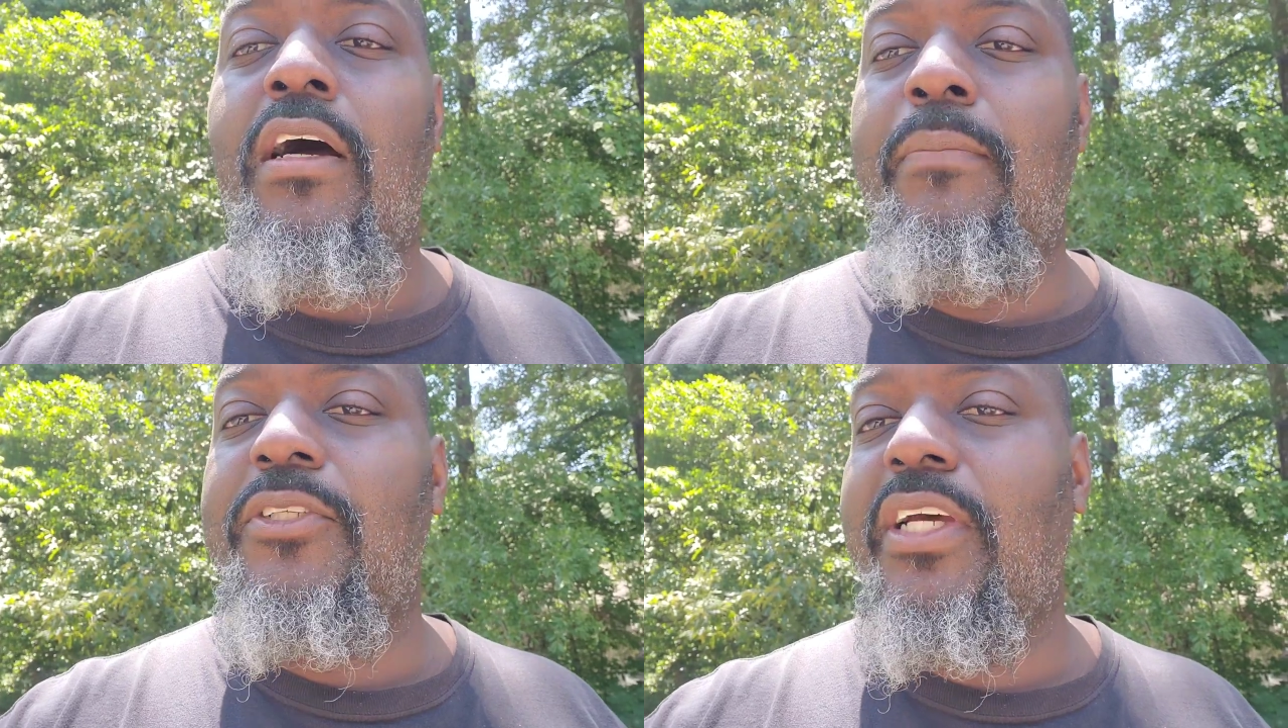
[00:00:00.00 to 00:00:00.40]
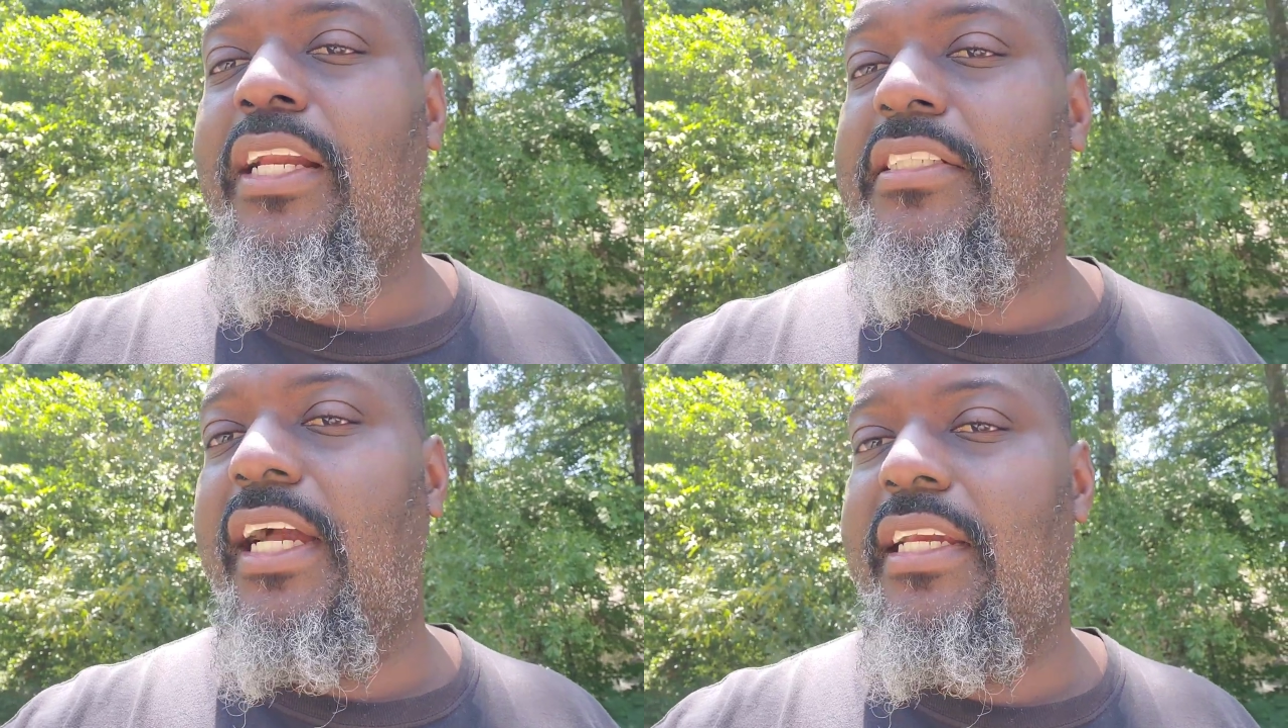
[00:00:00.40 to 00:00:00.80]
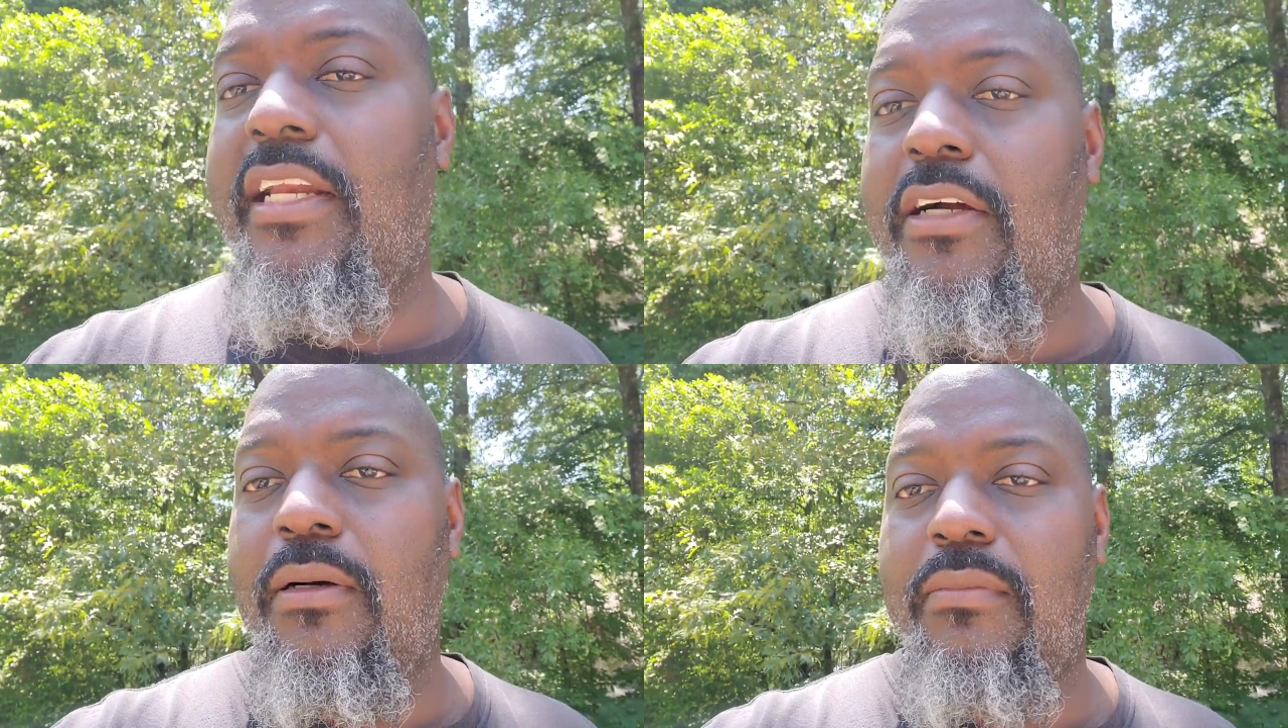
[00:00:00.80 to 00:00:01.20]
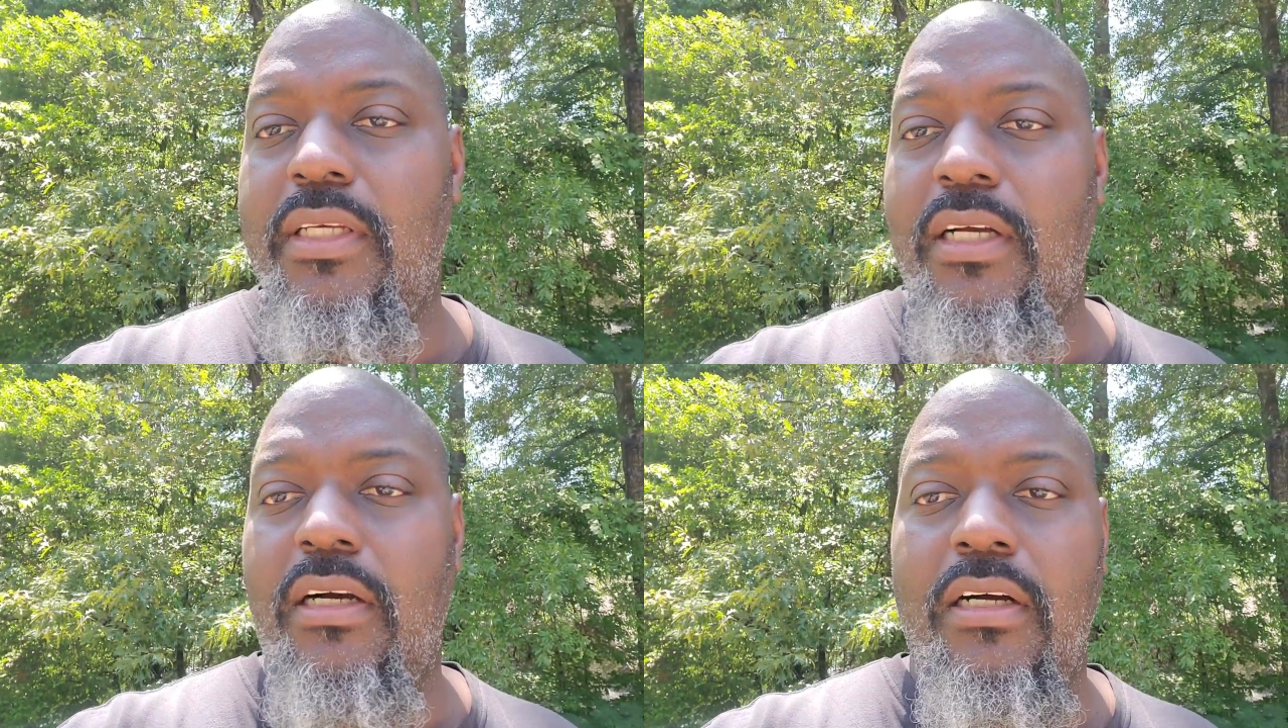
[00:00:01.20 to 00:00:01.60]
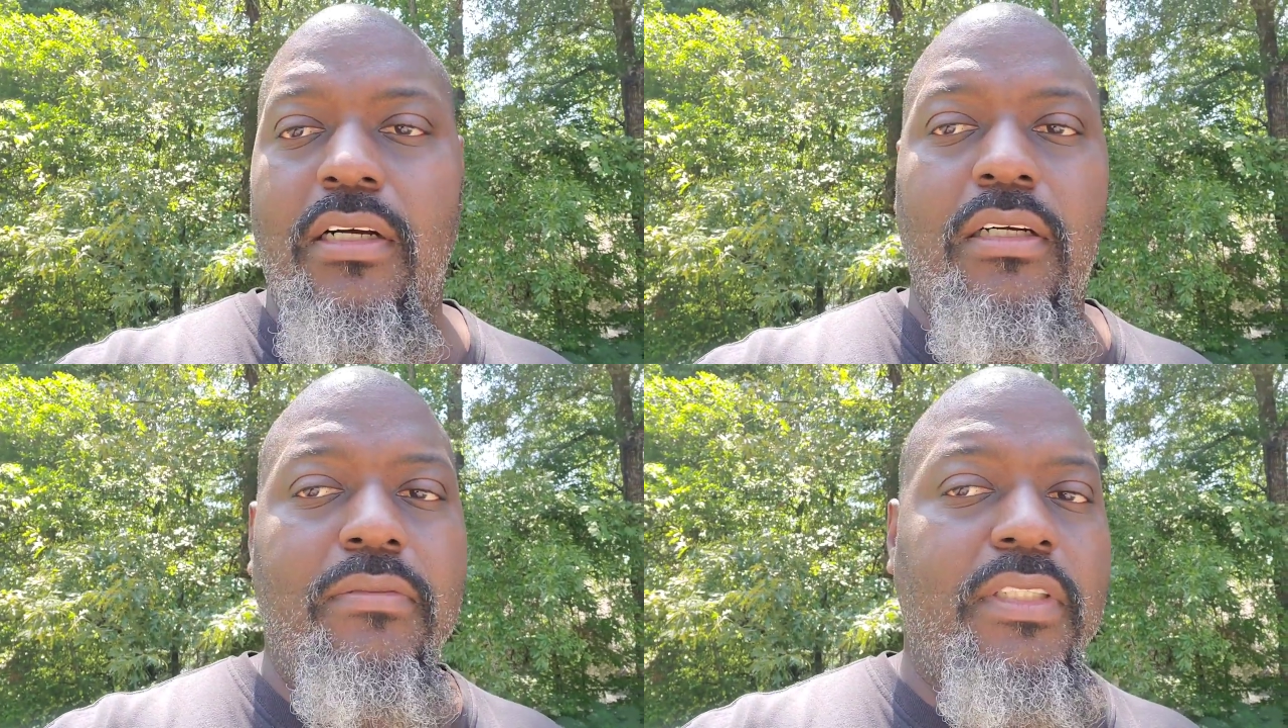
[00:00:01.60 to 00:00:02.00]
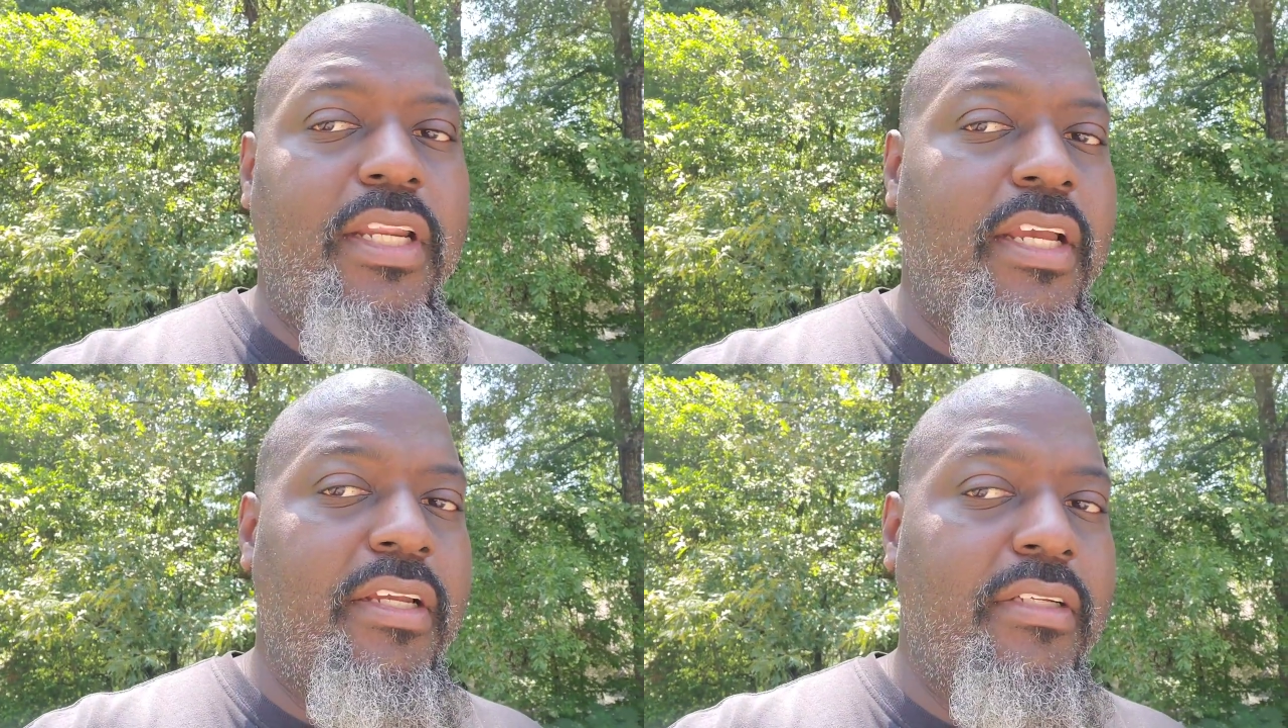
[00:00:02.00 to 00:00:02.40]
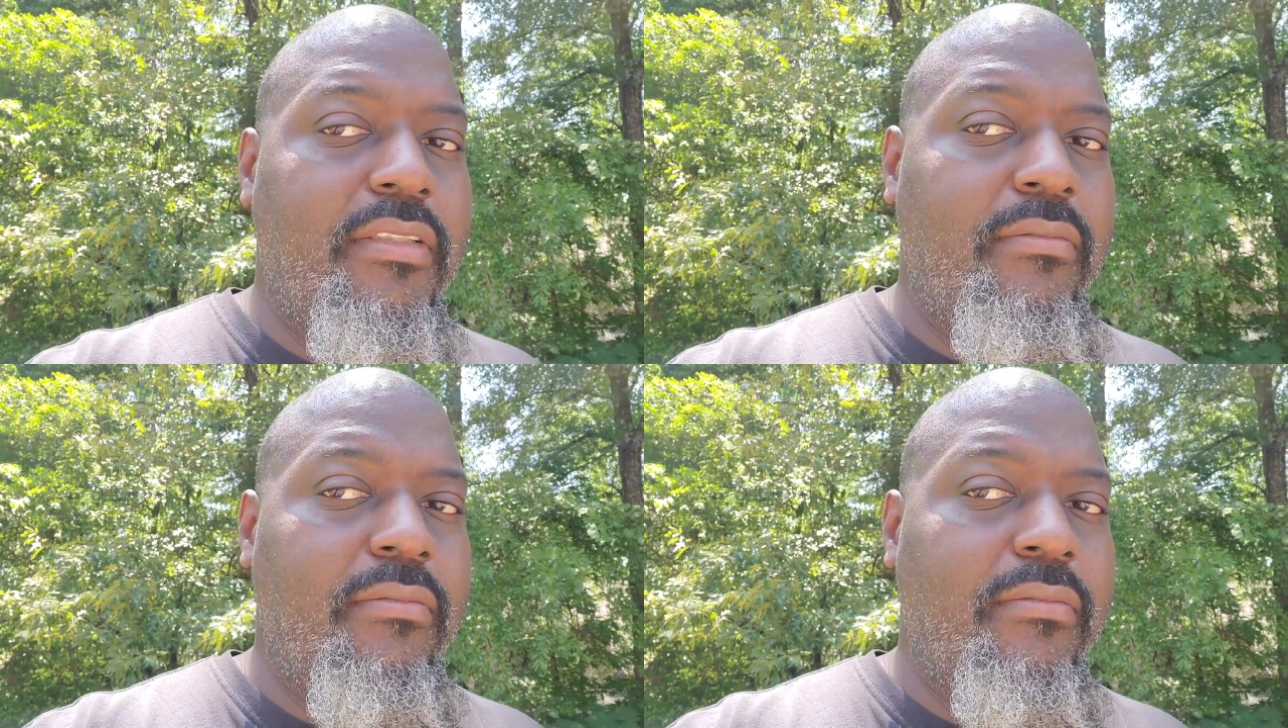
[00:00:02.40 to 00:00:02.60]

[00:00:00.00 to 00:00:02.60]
I'm gonna try to tighten that up today,